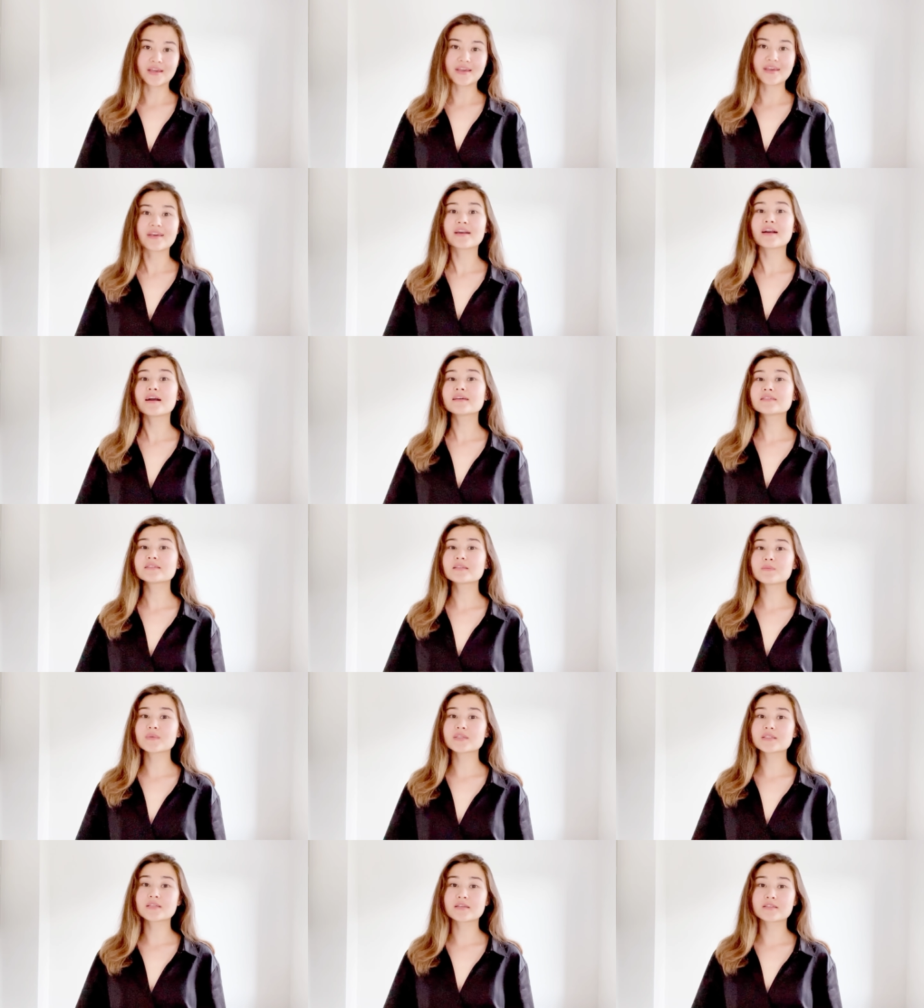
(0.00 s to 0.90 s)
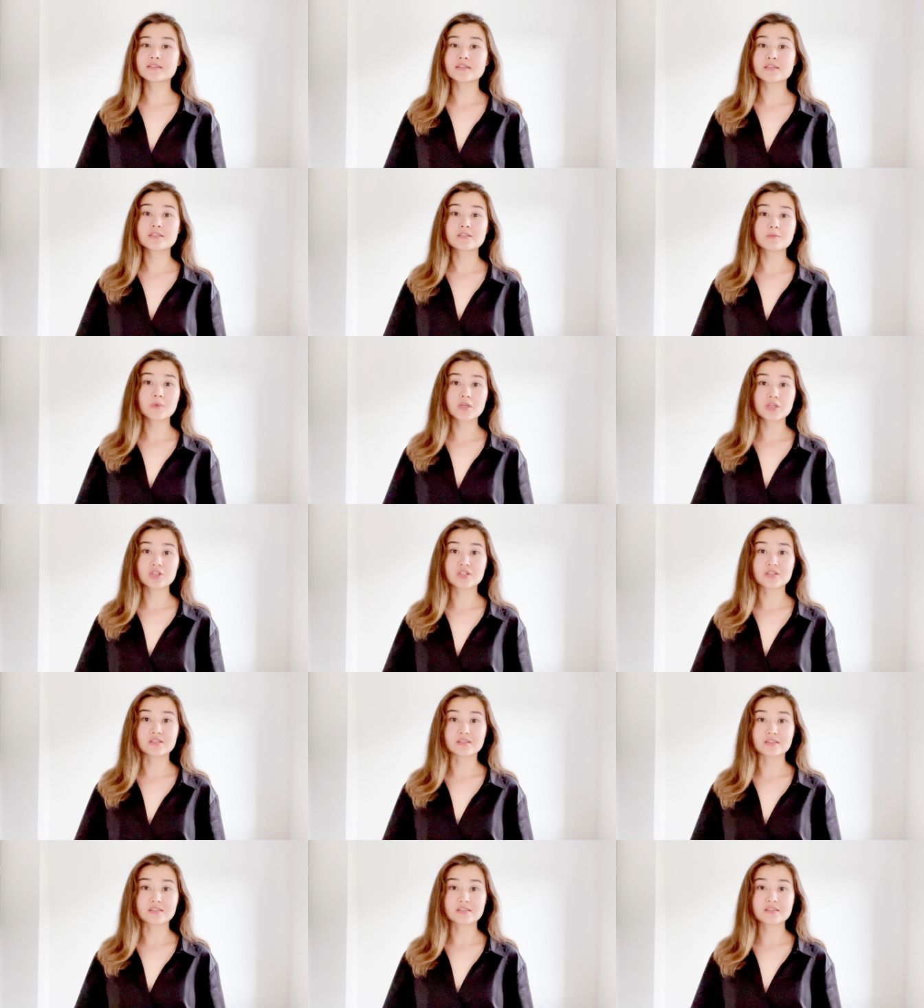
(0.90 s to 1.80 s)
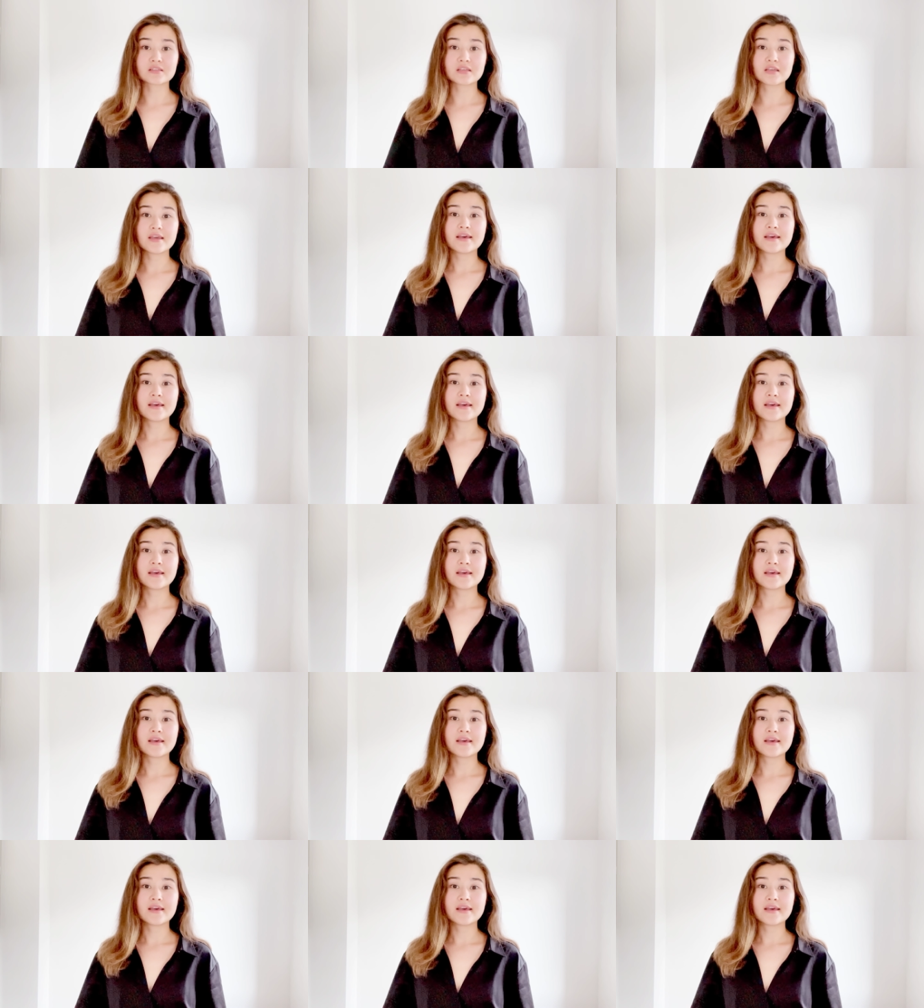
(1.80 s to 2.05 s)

a customer success specialist,